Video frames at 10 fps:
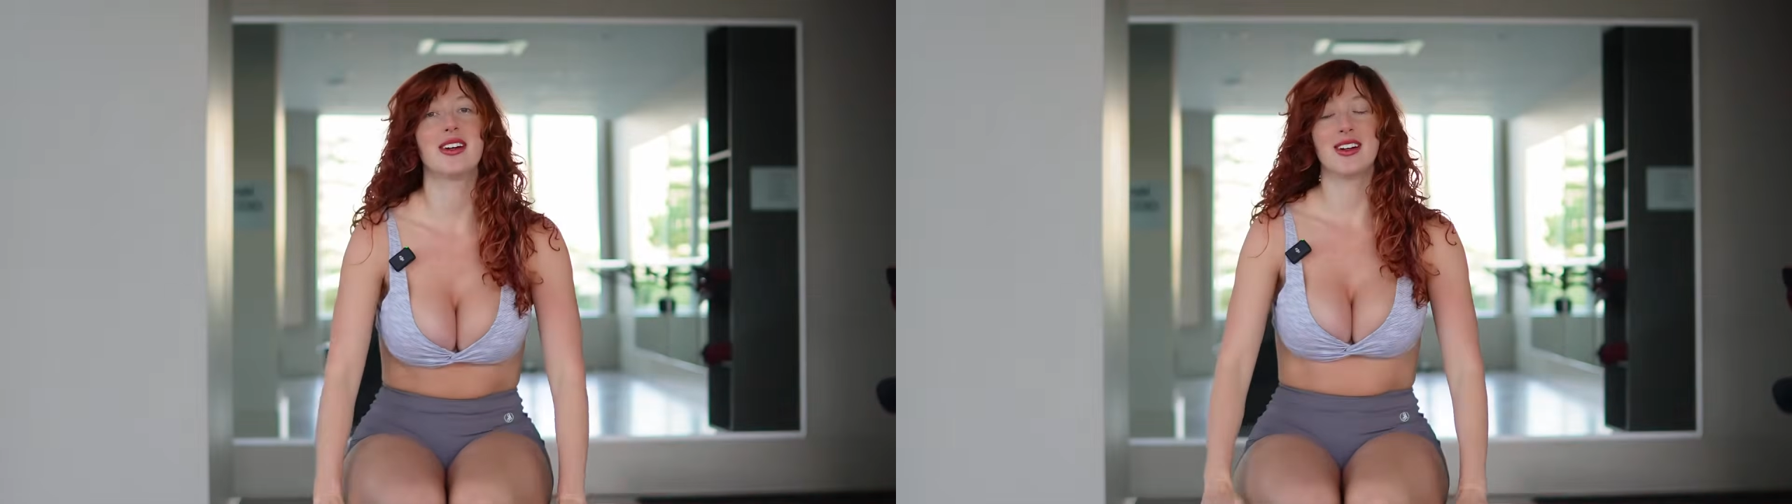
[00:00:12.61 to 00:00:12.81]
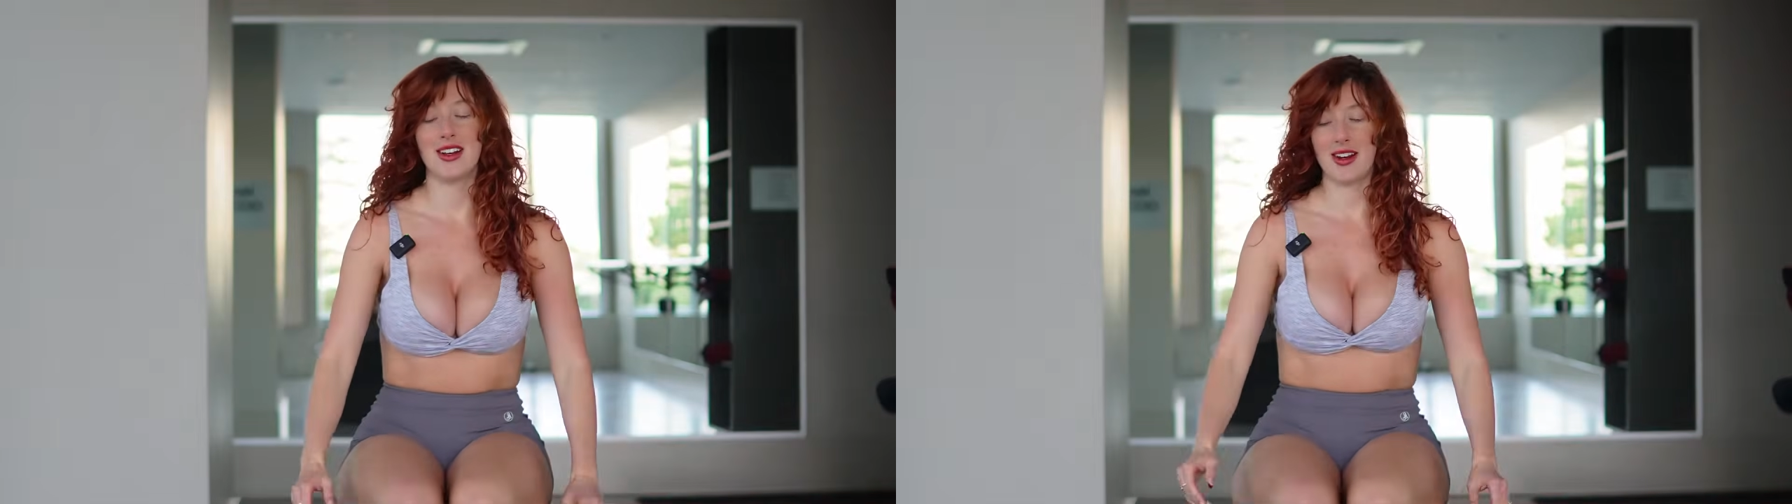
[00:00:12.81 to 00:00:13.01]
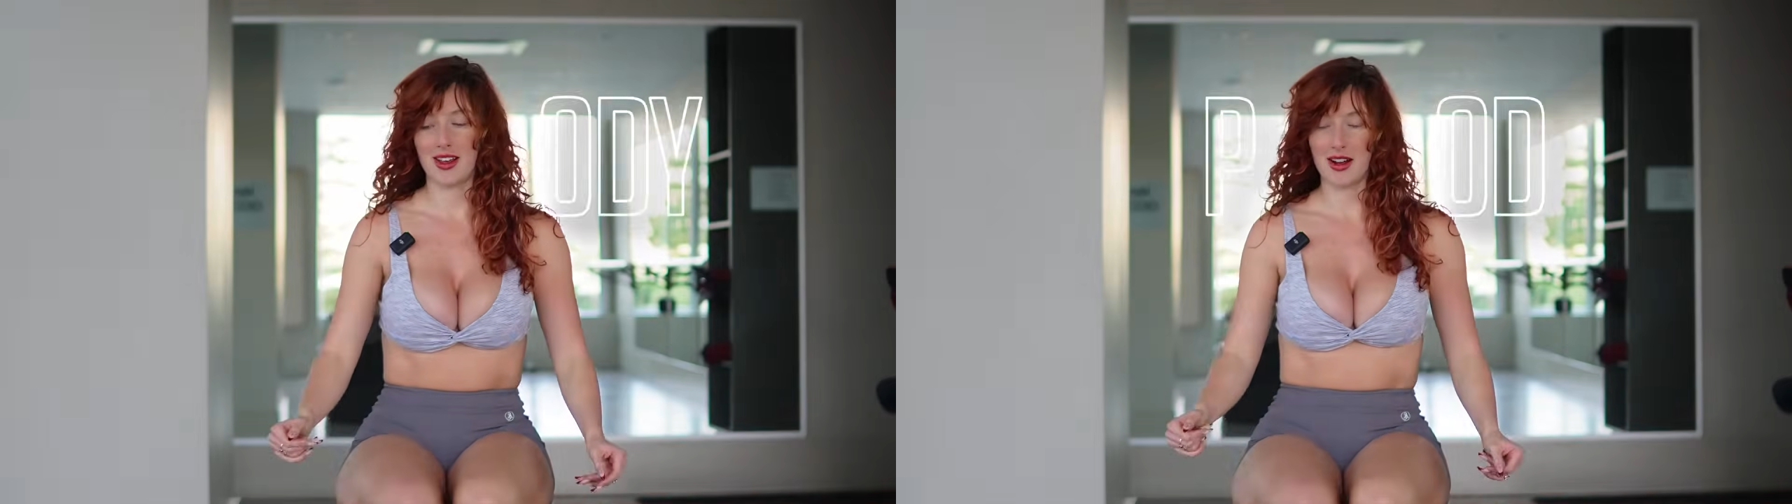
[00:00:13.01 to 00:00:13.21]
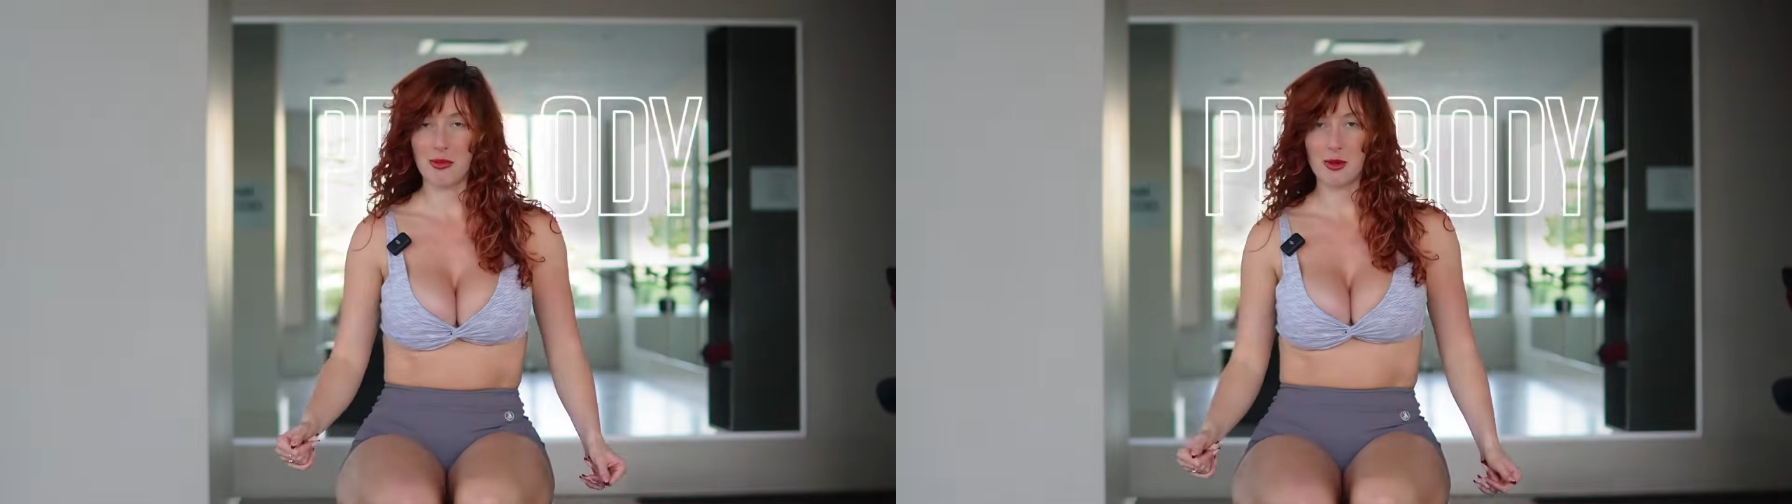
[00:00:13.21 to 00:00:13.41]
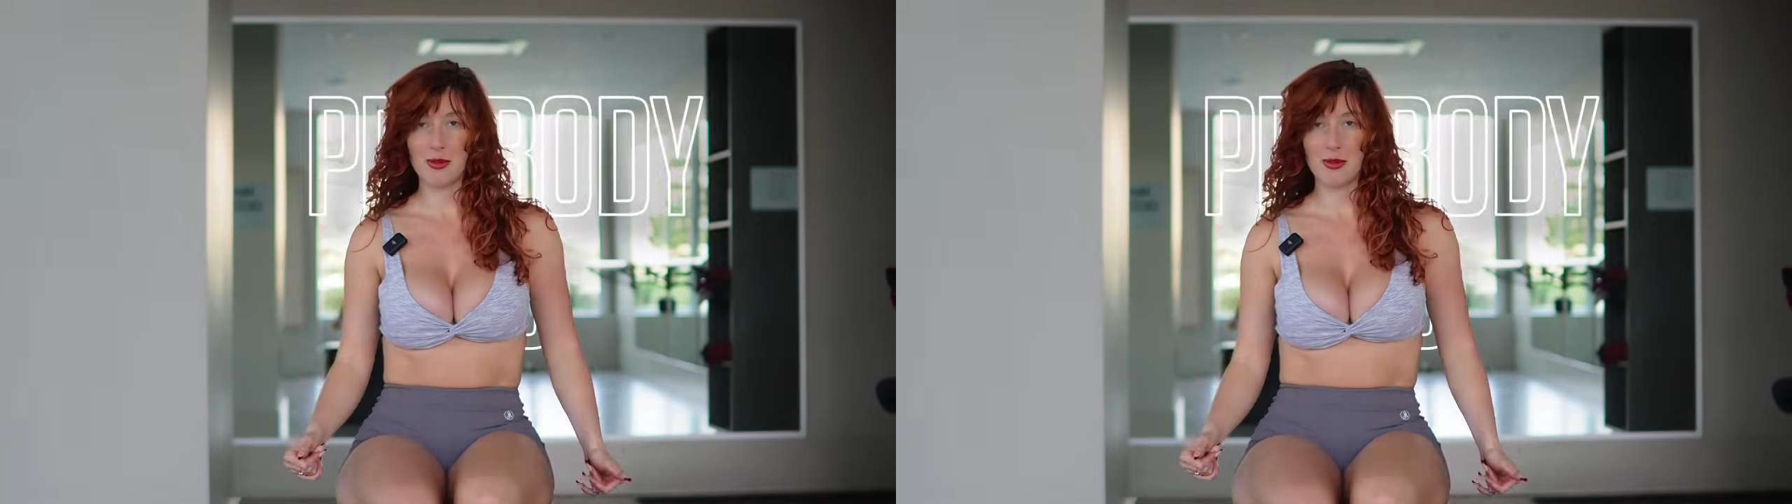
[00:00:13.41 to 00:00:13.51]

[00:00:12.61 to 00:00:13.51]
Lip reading: are hitting upper